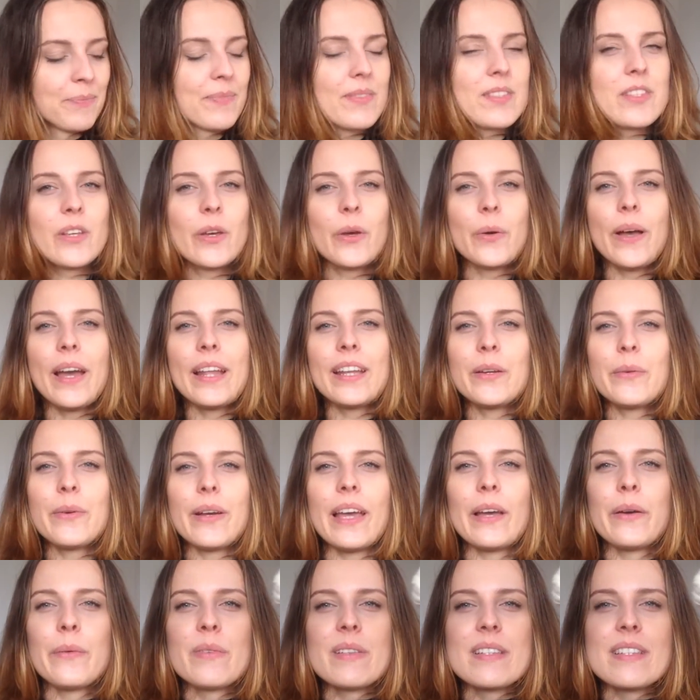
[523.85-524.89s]
So anyway,
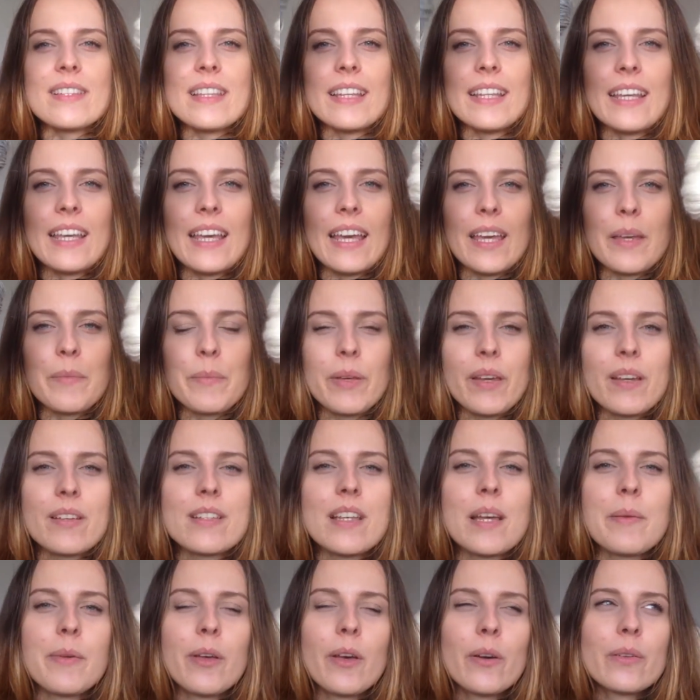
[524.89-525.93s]
I was thinking because
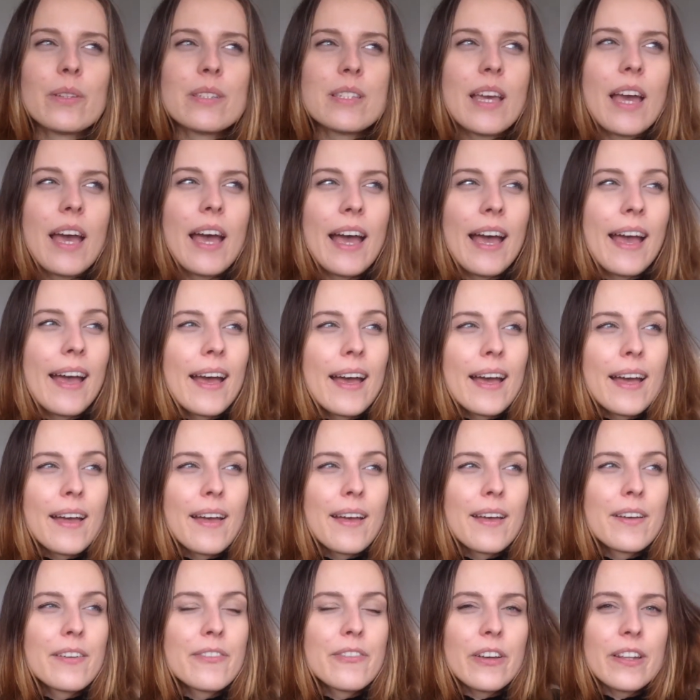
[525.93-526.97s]
I'm going to
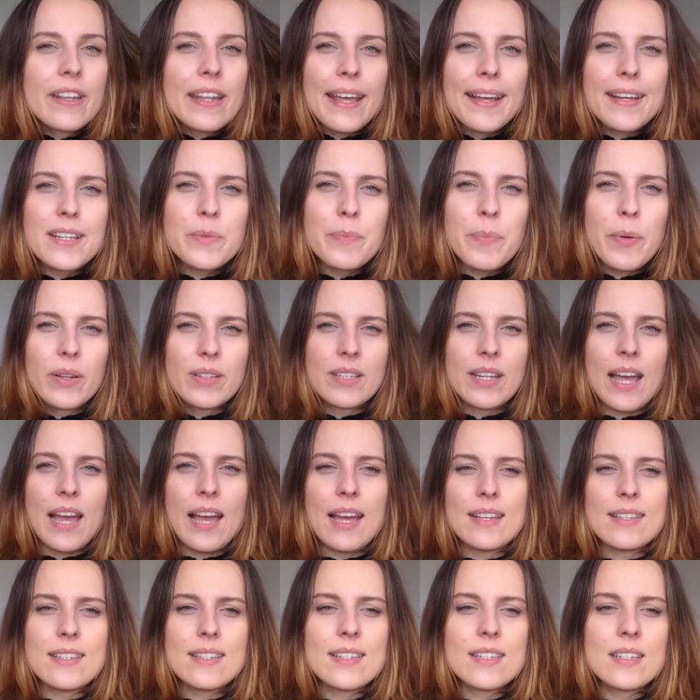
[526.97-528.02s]
have a next
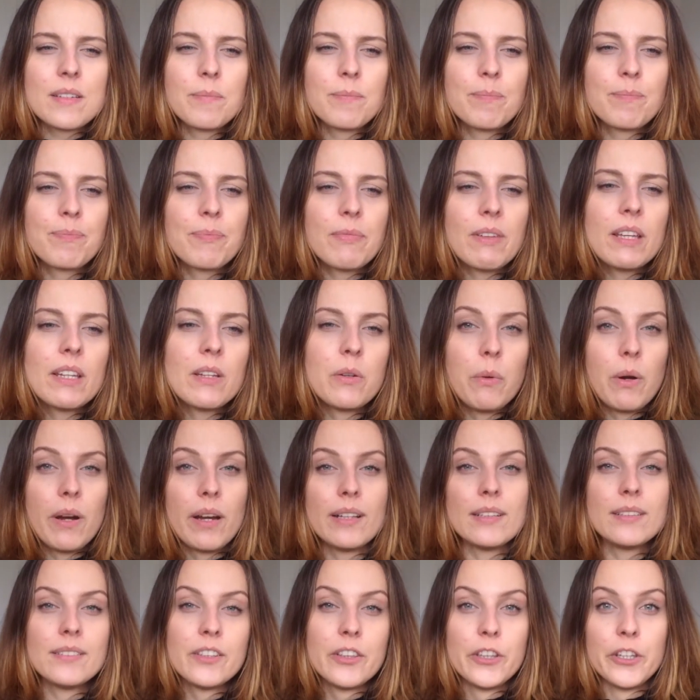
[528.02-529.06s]
podcast in a
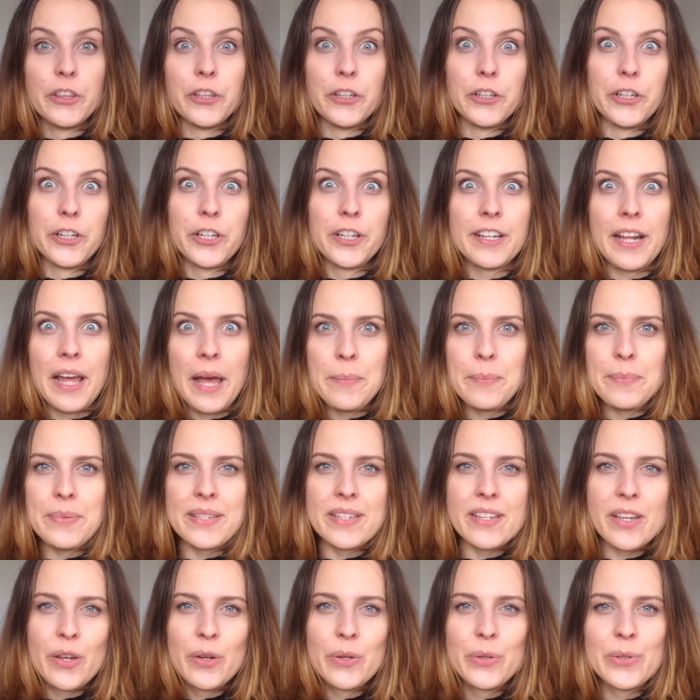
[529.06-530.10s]
while, the third
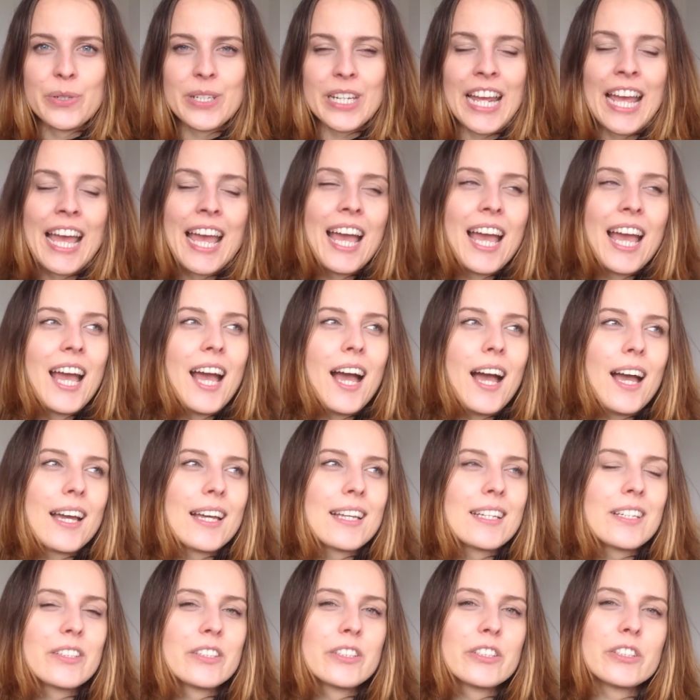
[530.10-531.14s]
episode,
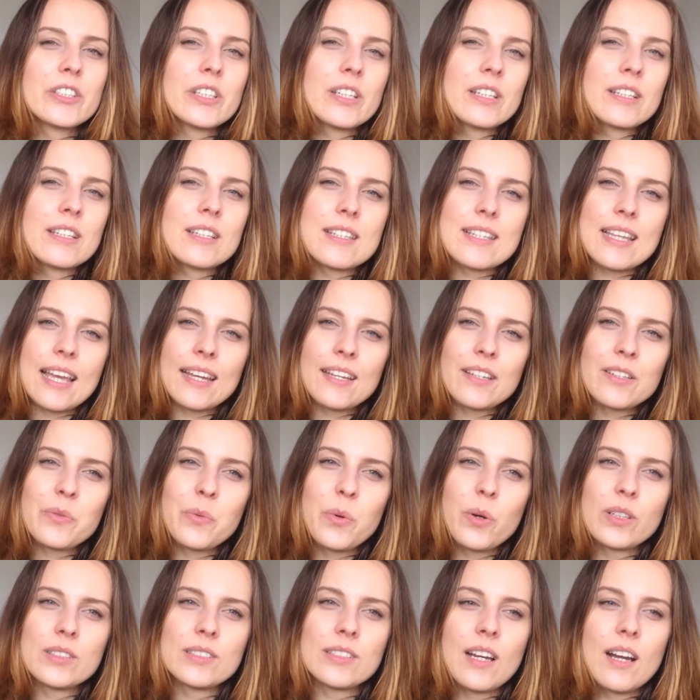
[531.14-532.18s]
and on the in the second
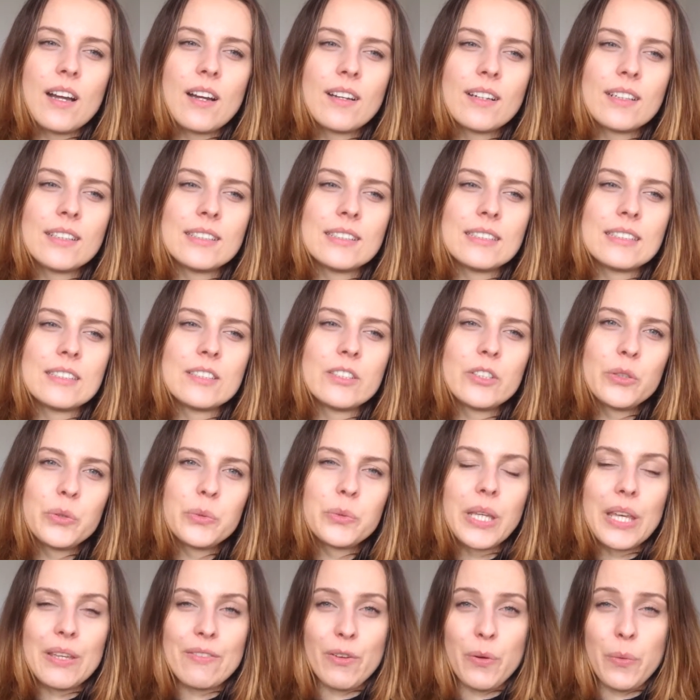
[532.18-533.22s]
one I
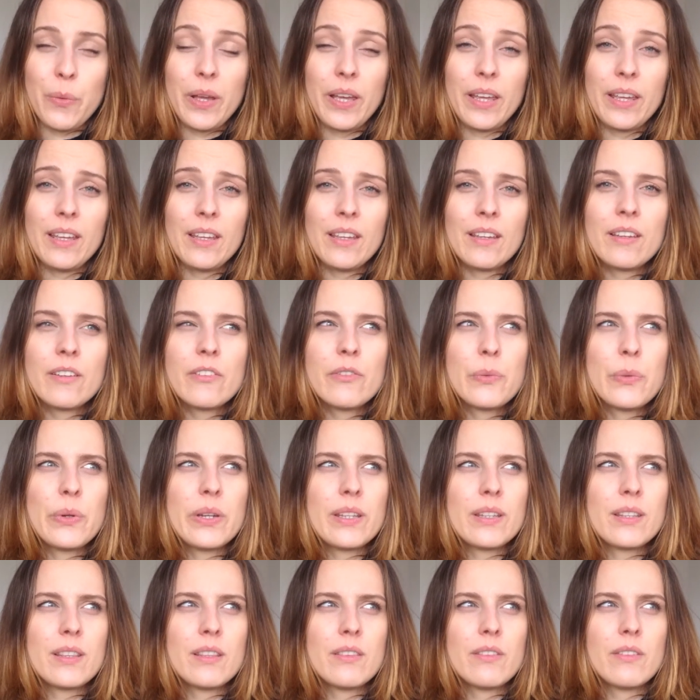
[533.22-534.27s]
do giveaway
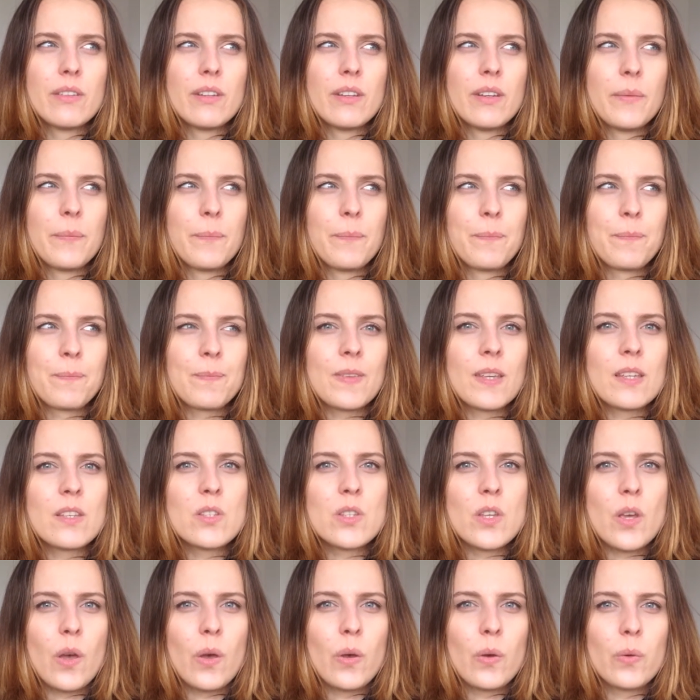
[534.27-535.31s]
with,
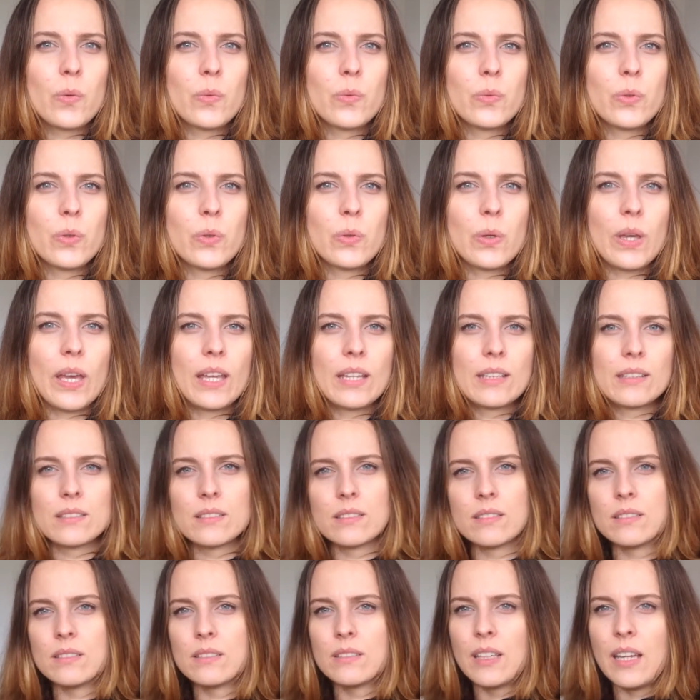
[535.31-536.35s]
so you
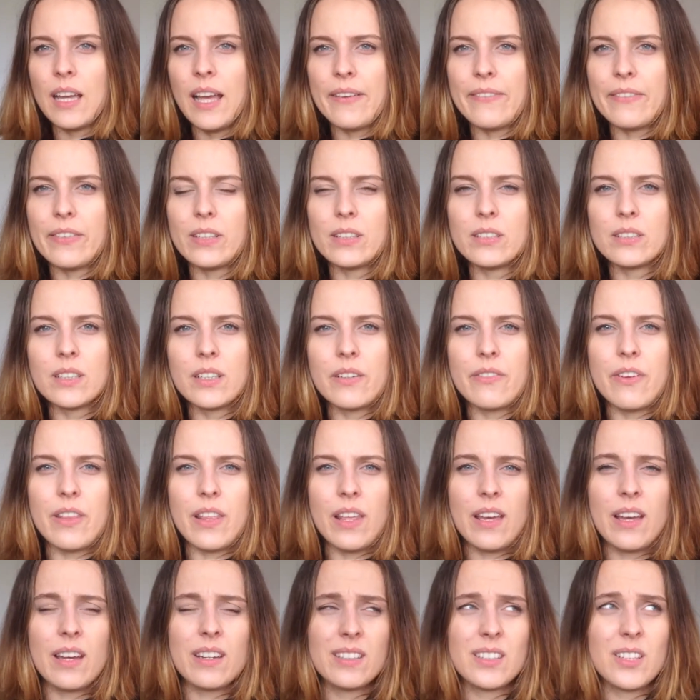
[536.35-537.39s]
can have a look over
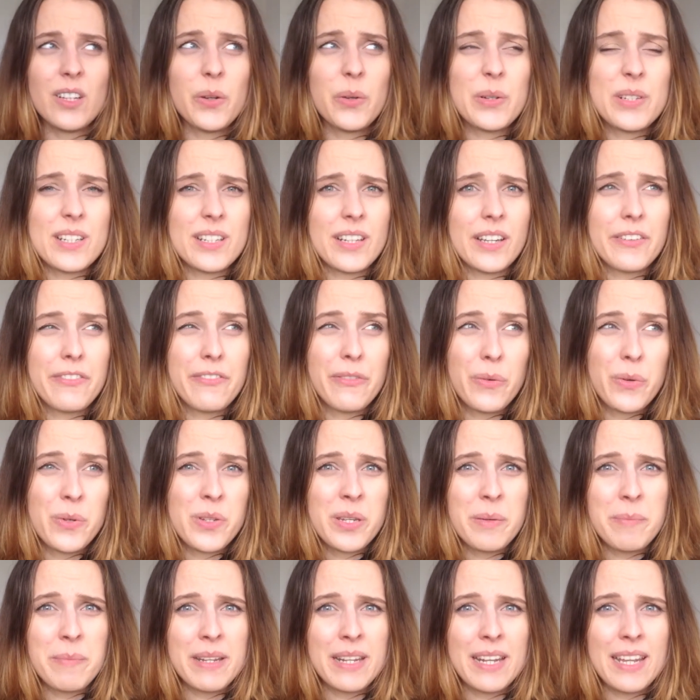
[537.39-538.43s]
there. I know it's like
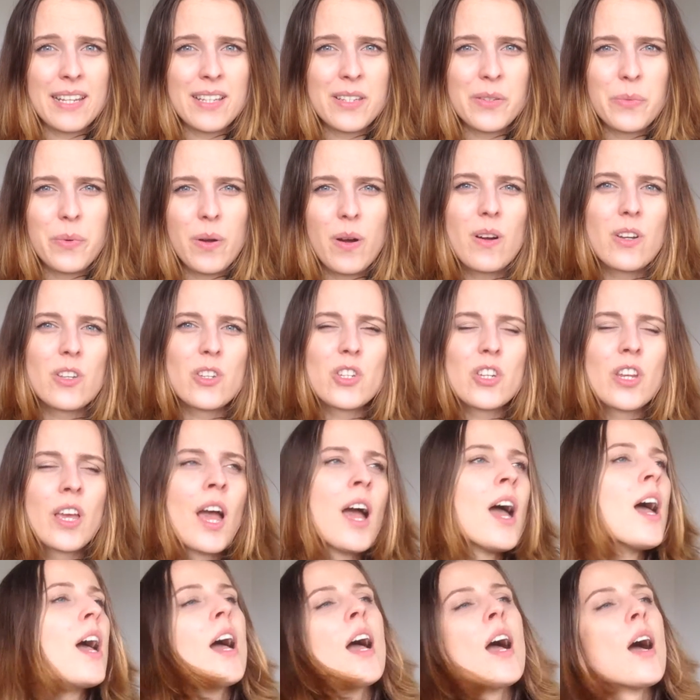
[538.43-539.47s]
forty minutes watch,
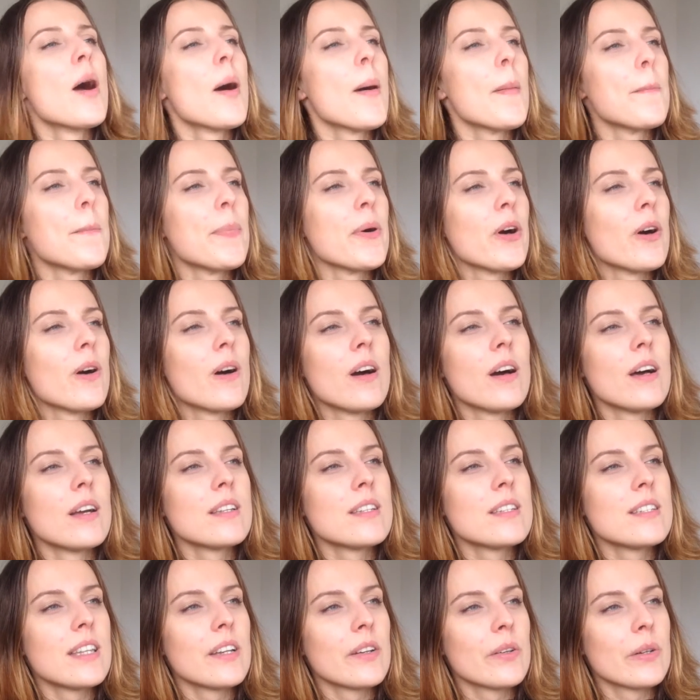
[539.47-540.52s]

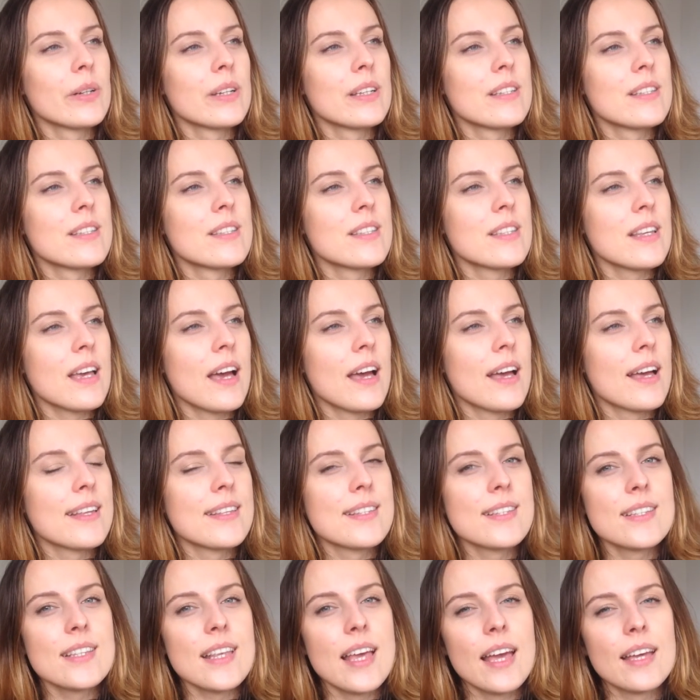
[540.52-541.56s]
but there is a
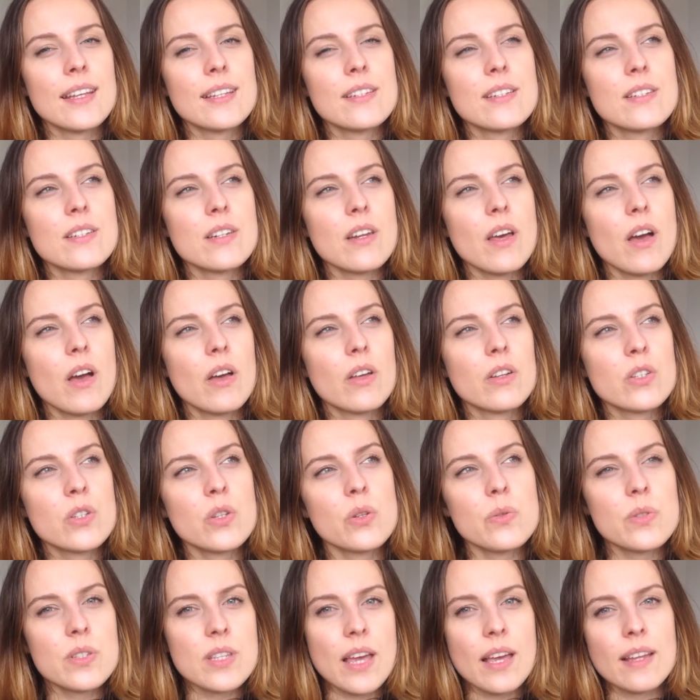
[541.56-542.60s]
set,
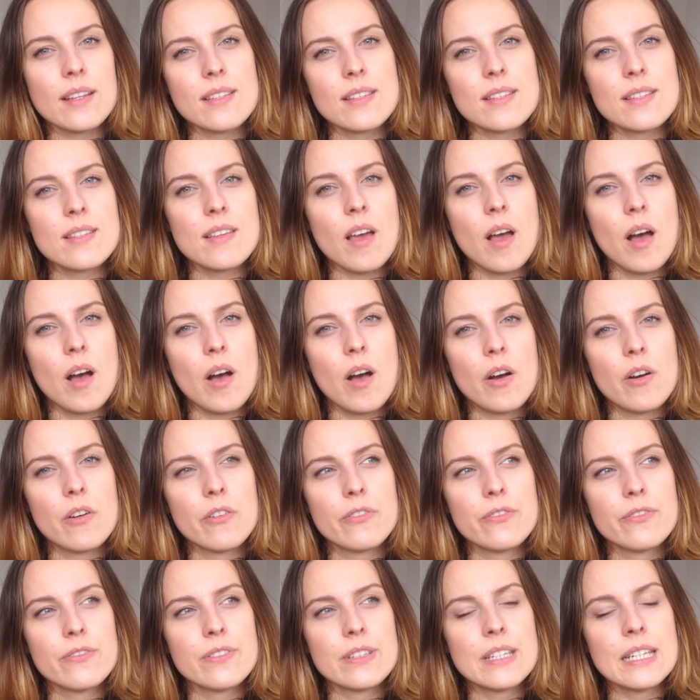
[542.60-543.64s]
two sets of
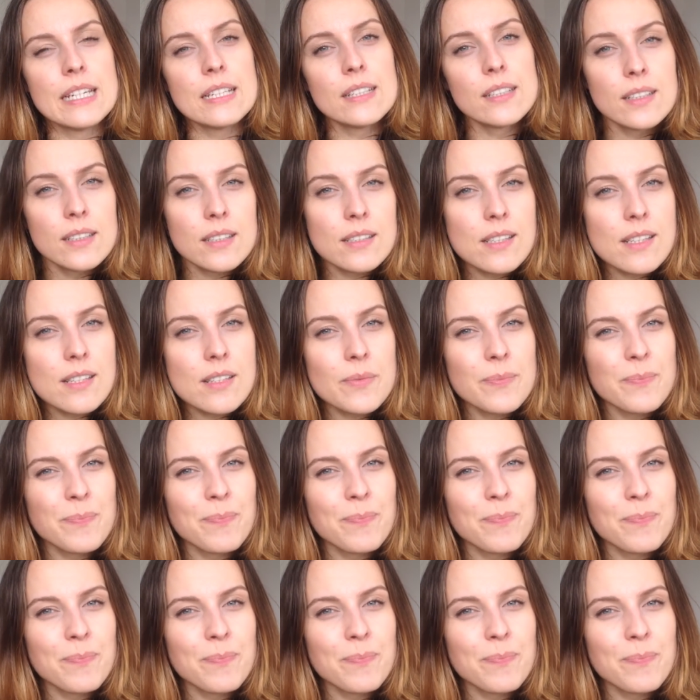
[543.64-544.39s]
needles